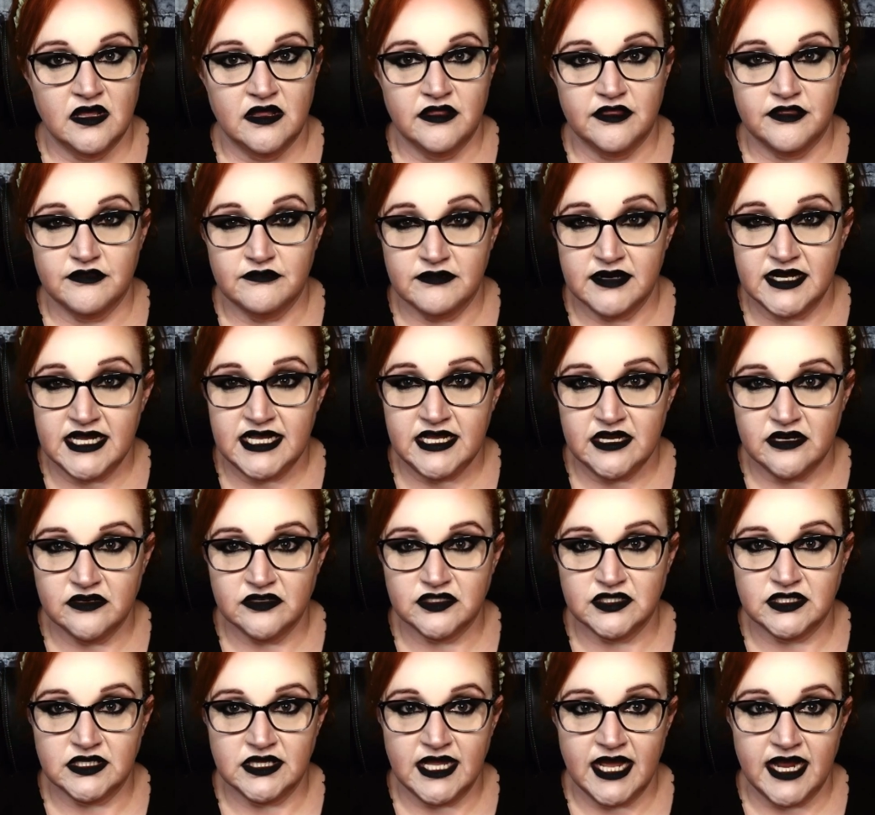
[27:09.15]
3
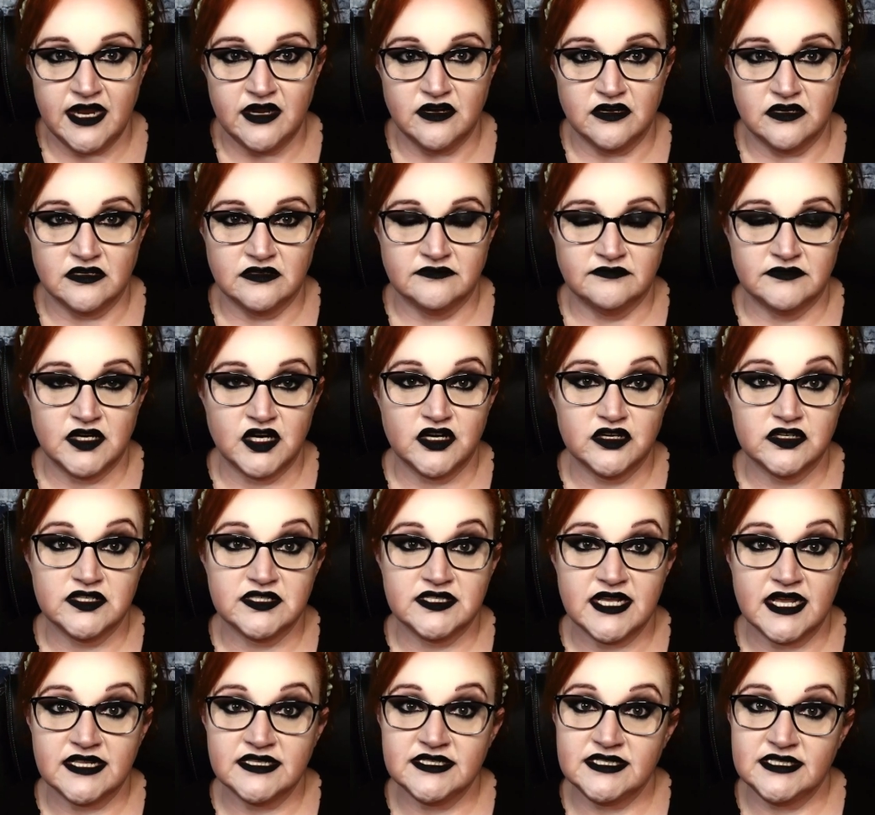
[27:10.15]
years later, her
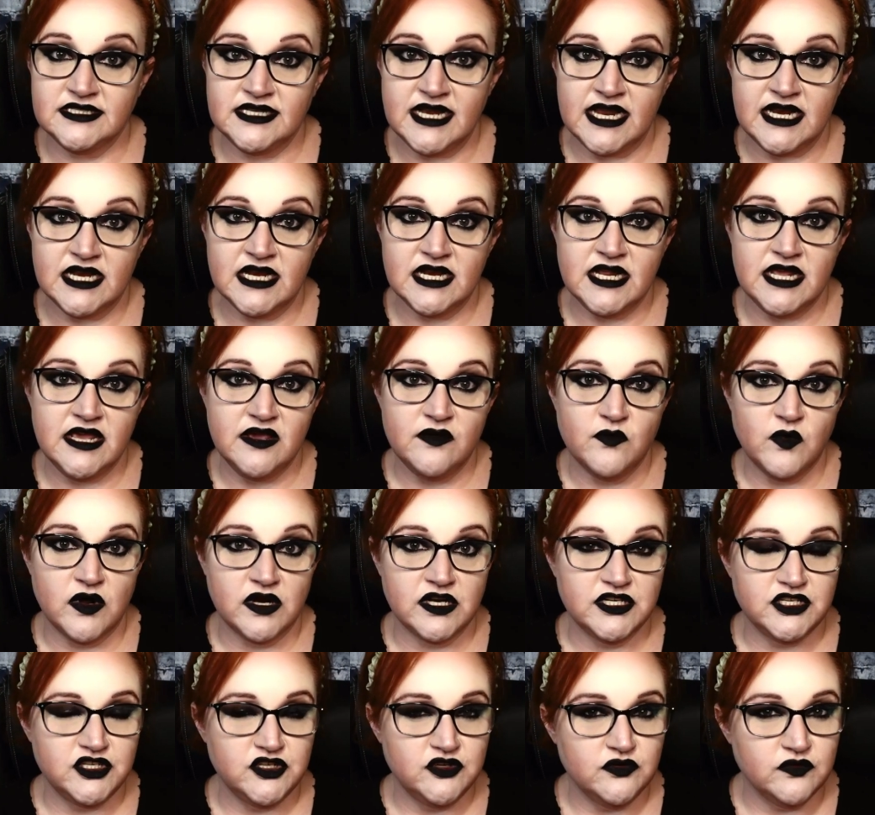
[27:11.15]
son stated he
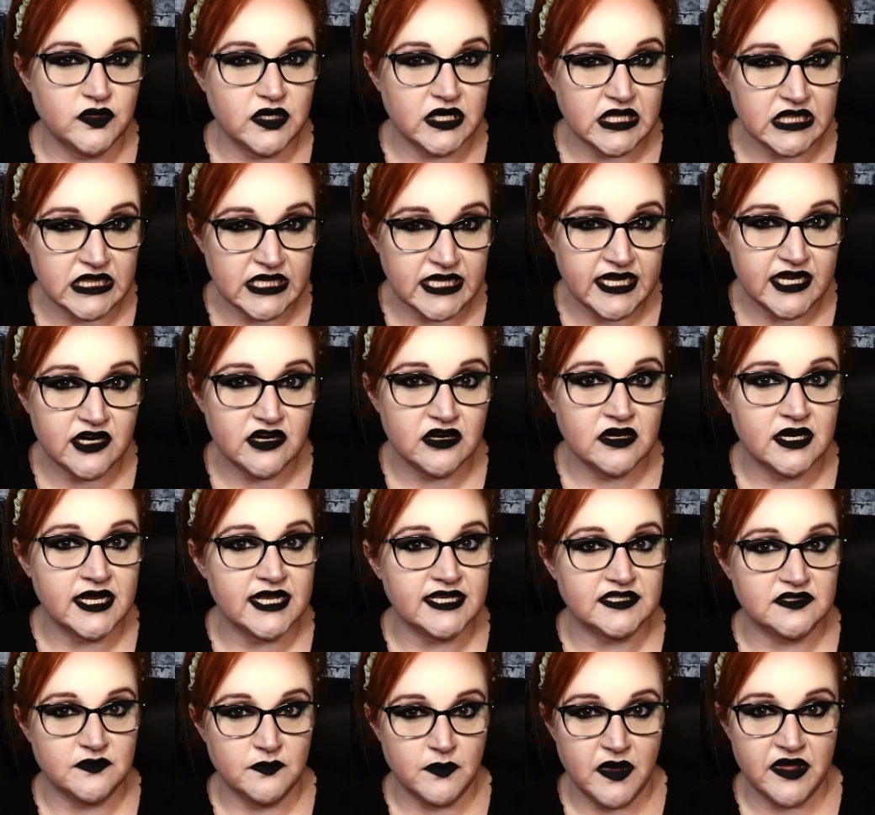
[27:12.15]
wanted to clear
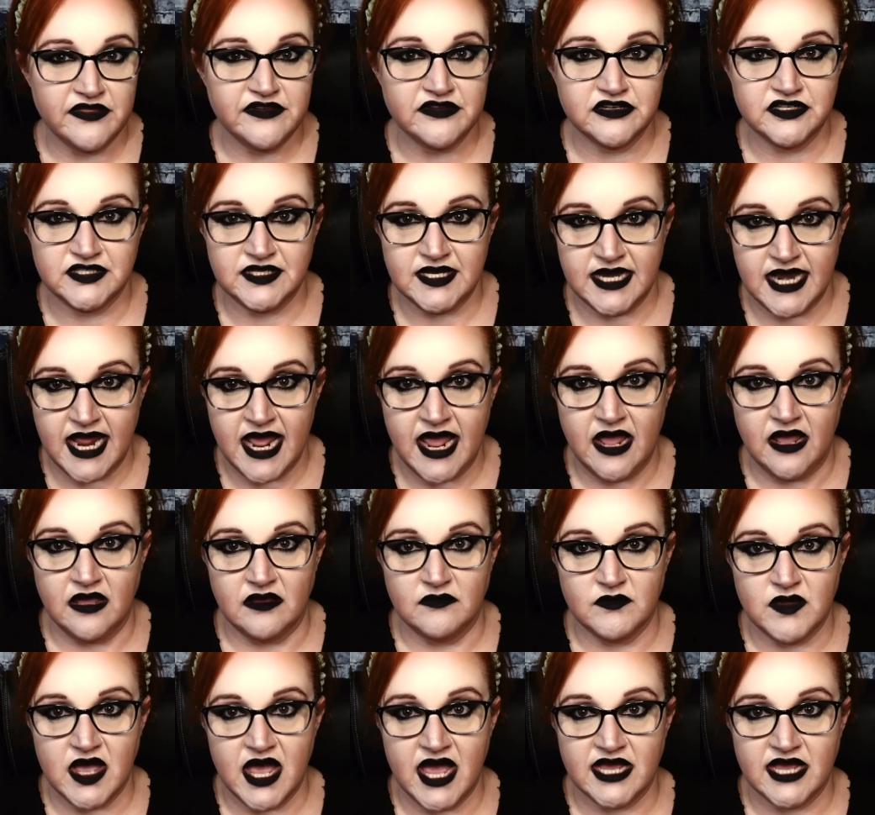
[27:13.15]
his mother's name